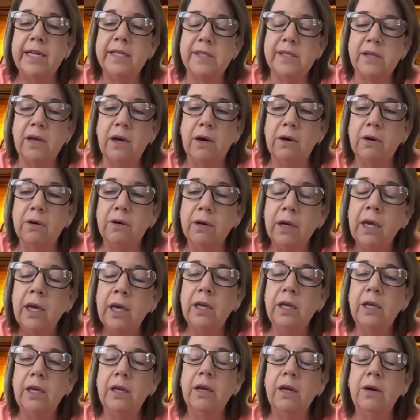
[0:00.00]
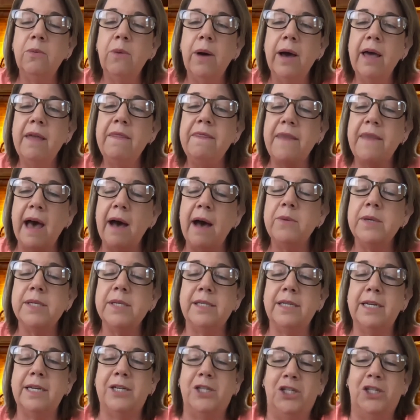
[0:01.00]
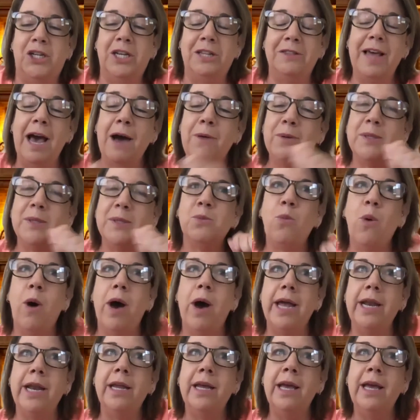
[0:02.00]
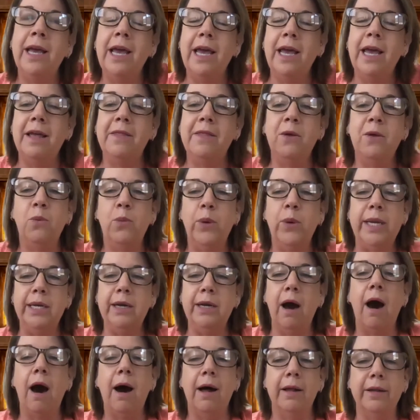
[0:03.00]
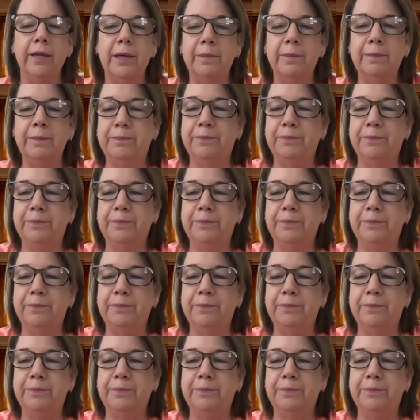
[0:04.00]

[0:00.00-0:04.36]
So you know what? That was one in the win column.